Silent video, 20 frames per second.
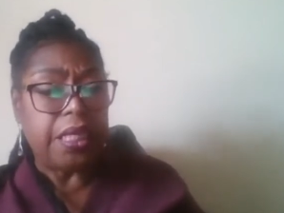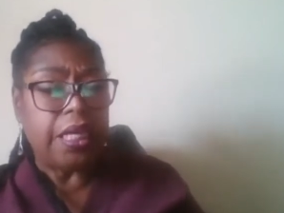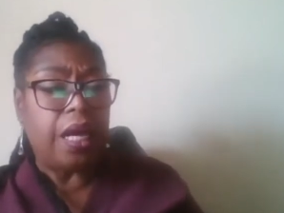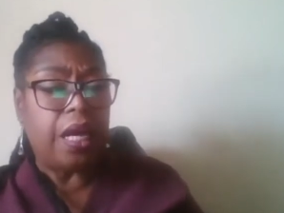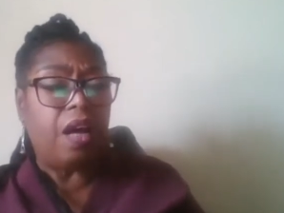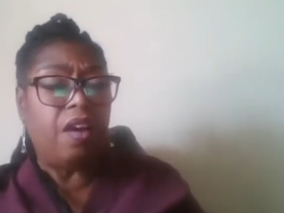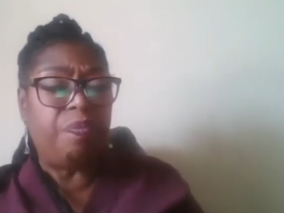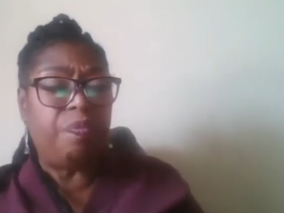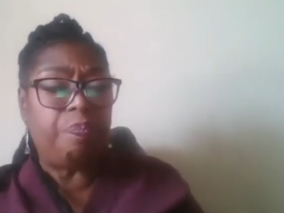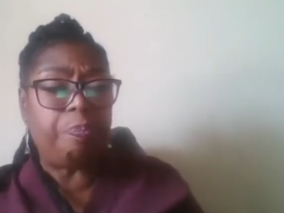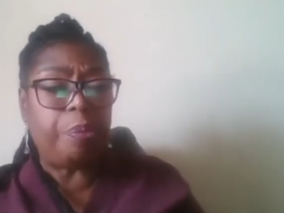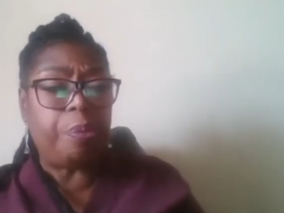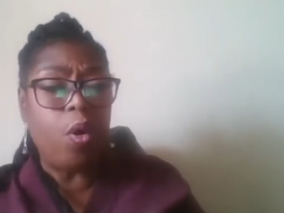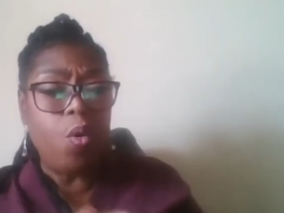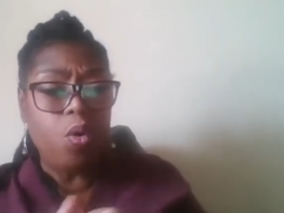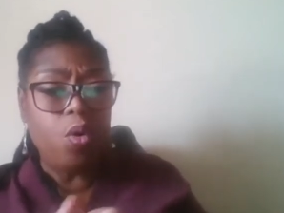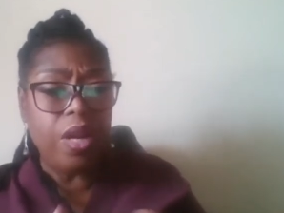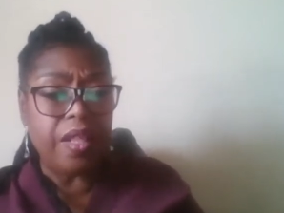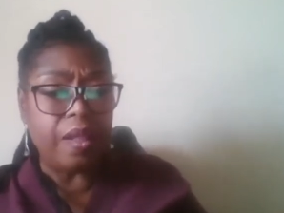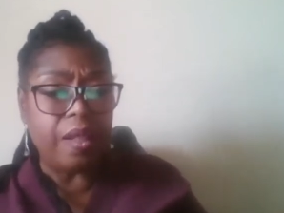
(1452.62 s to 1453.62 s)
of
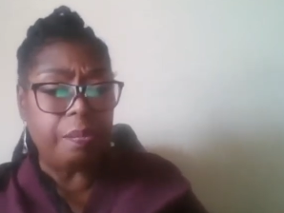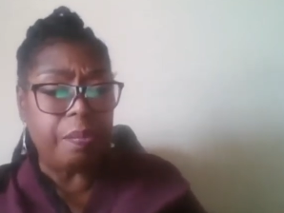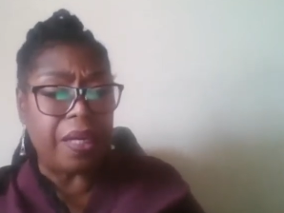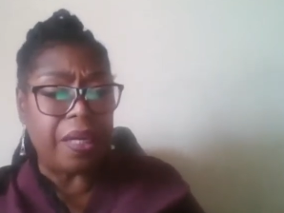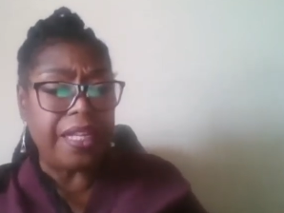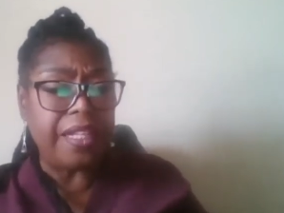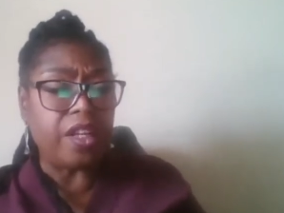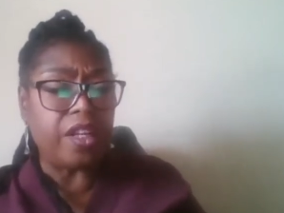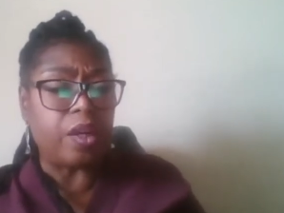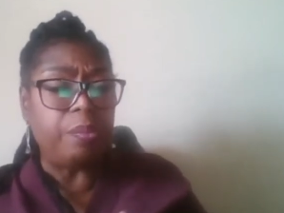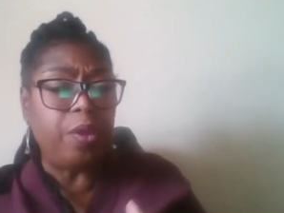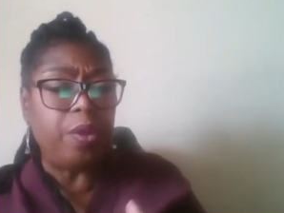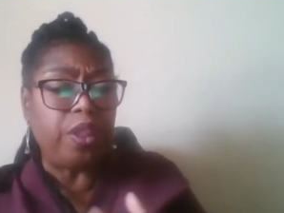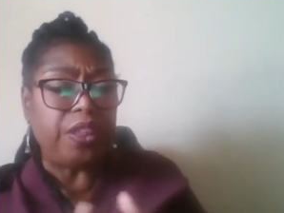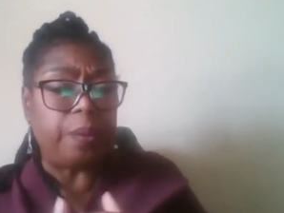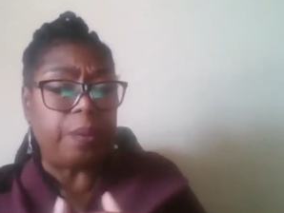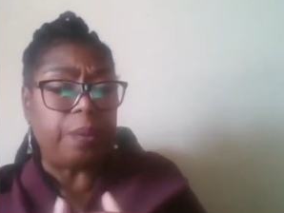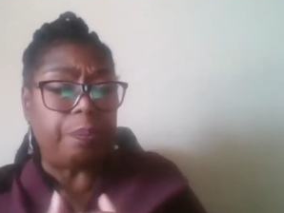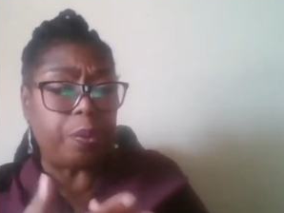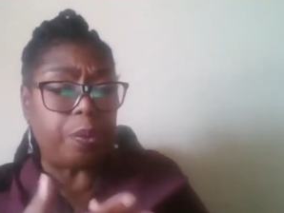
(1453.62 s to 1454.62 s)
pooling the money. The
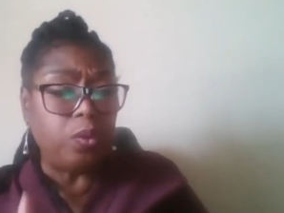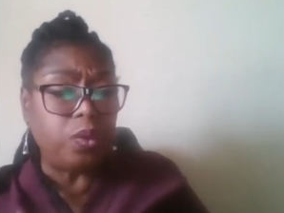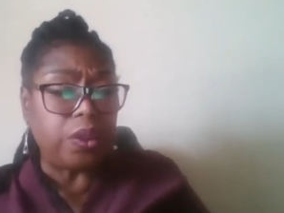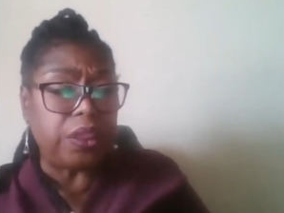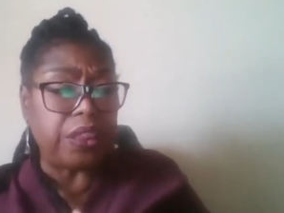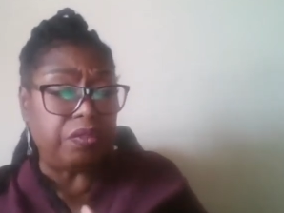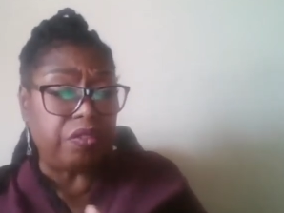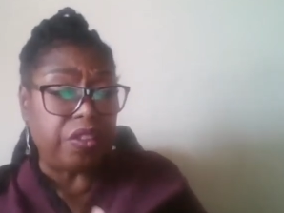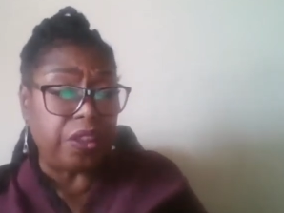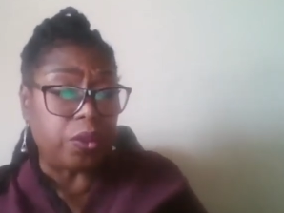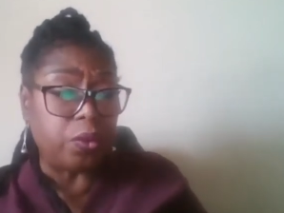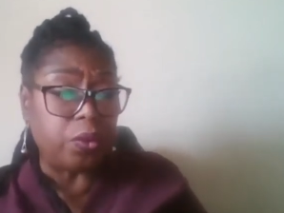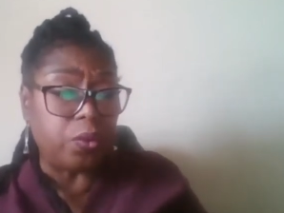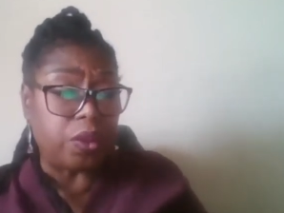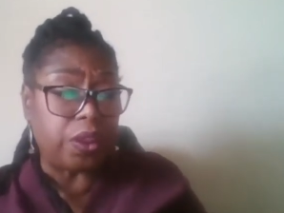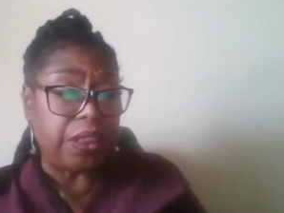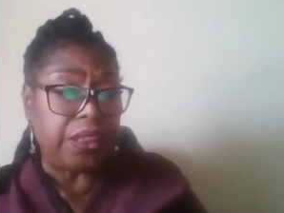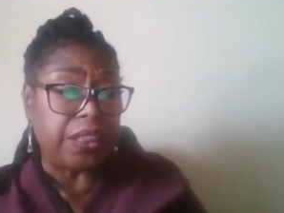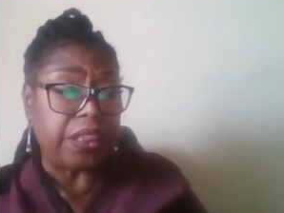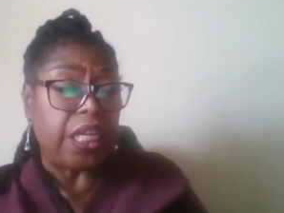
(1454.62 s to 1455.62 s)
community pools its
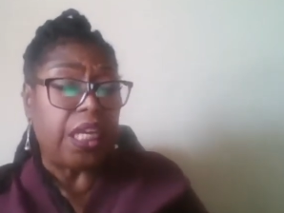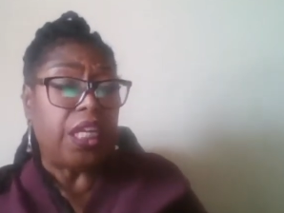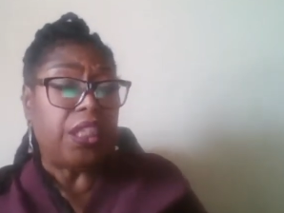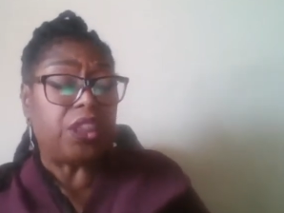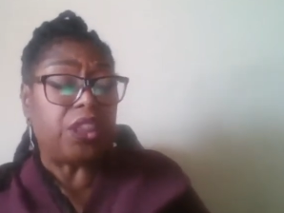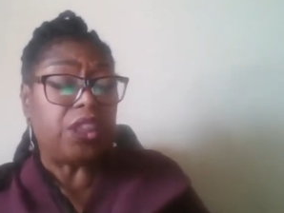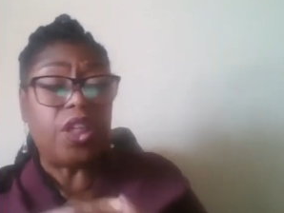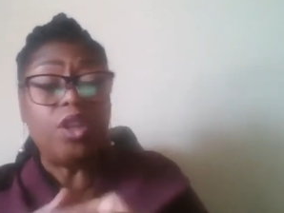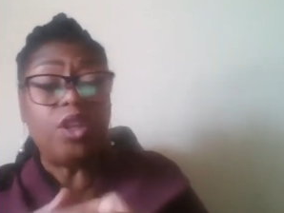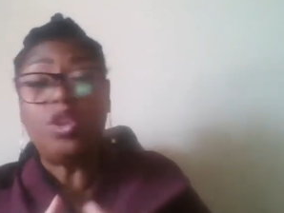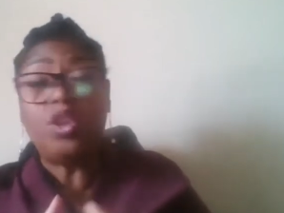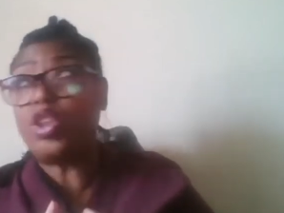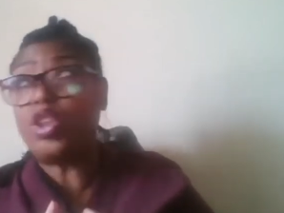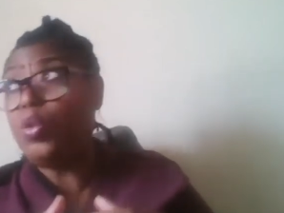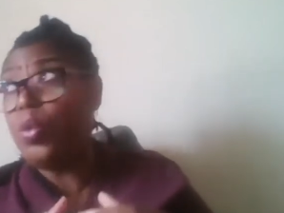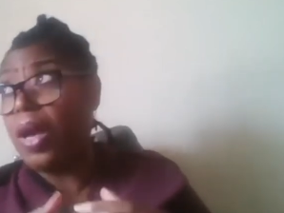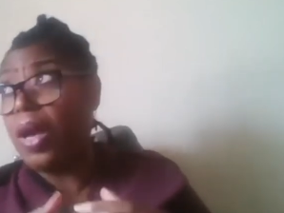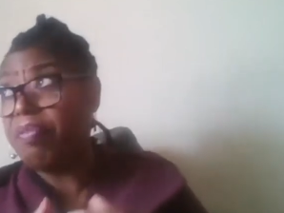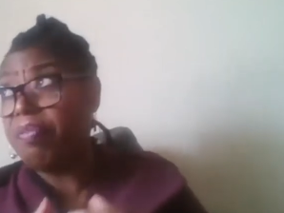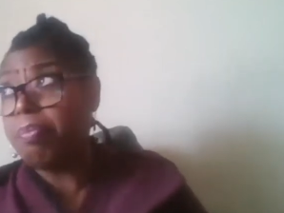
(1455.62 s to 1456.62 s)
resources, so those who
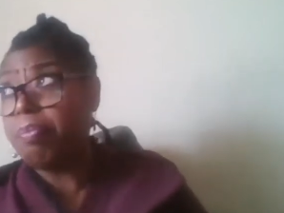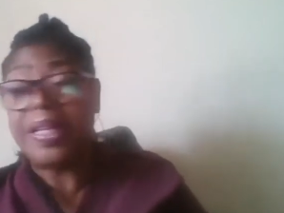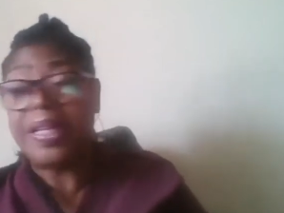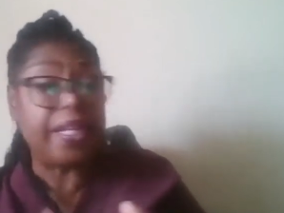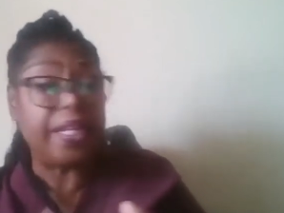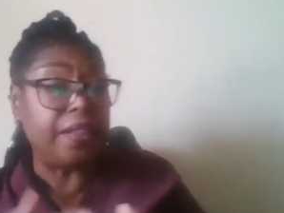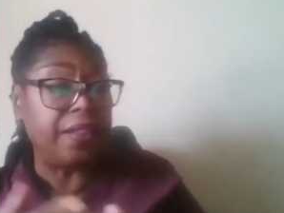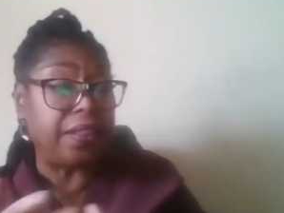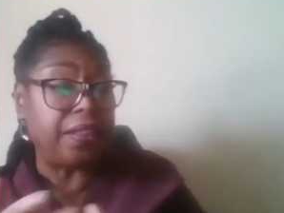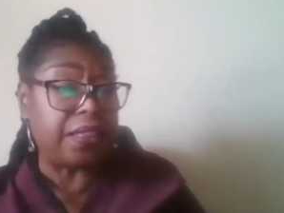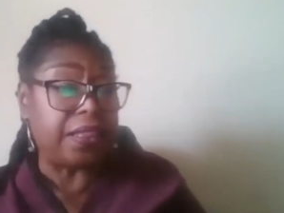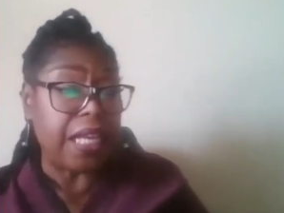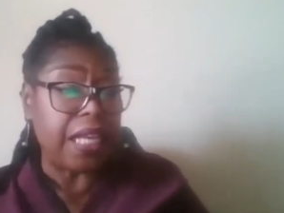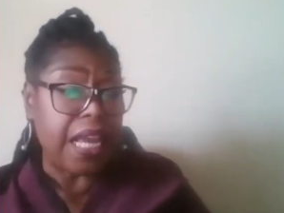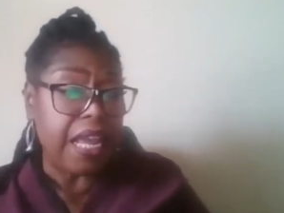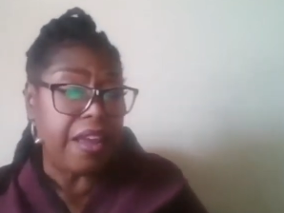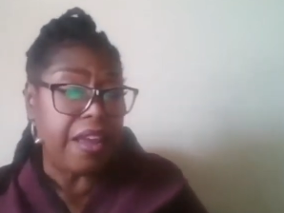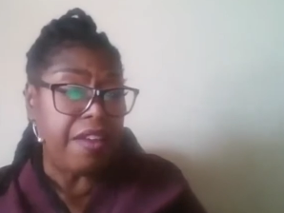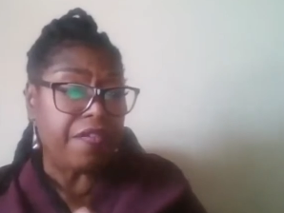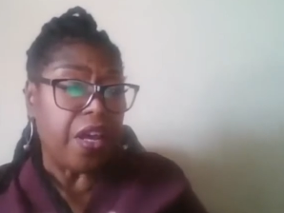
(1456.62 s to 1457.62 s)
have money can
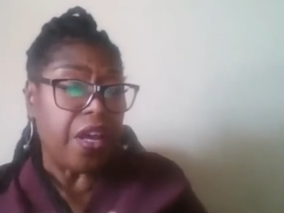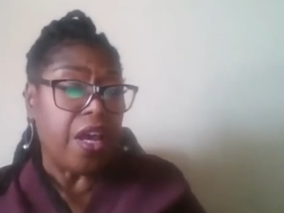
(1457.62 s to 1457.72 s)
save.